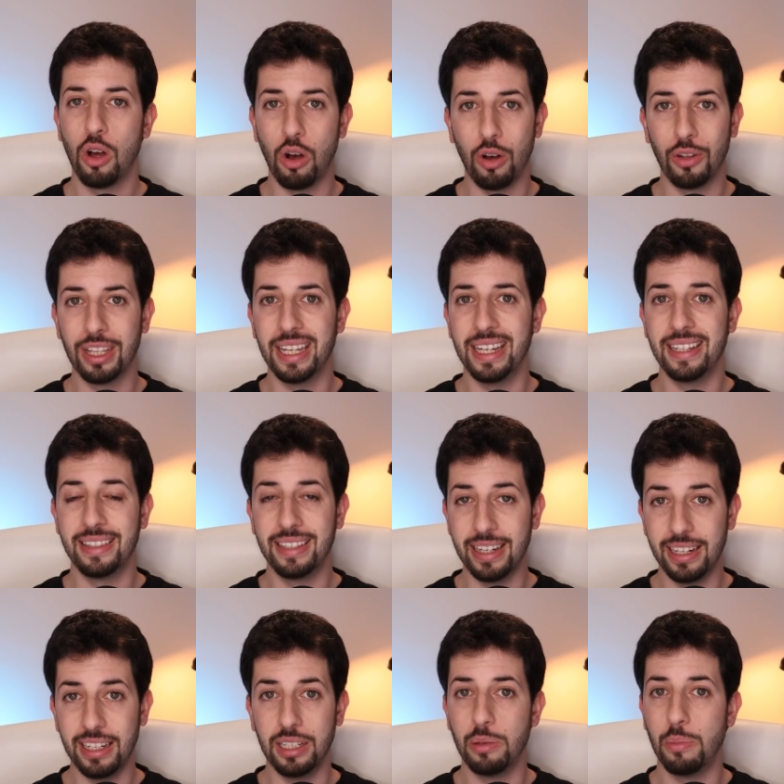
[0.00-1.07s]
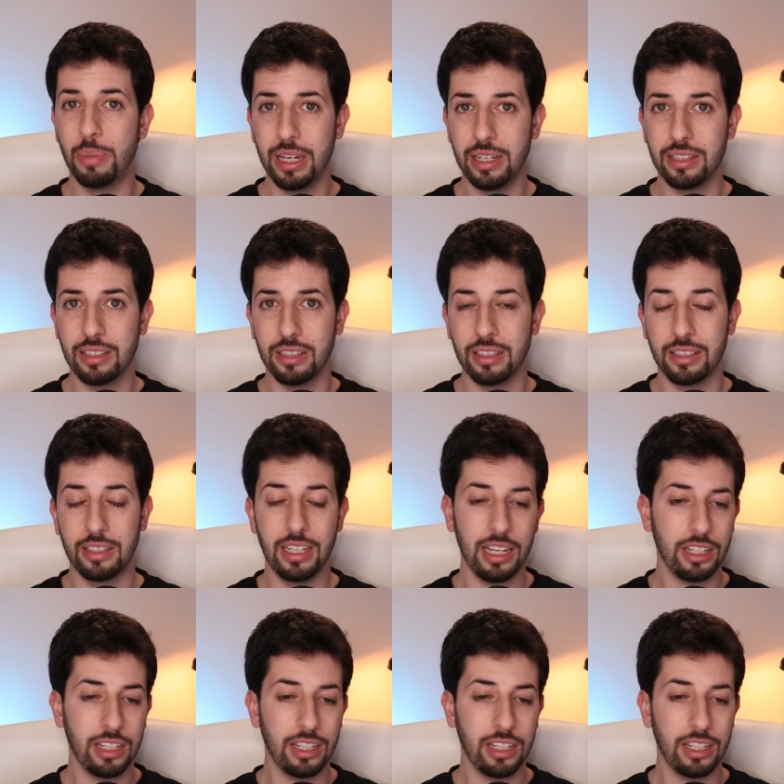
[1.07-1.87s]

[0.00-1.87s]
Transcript: on a daily basis.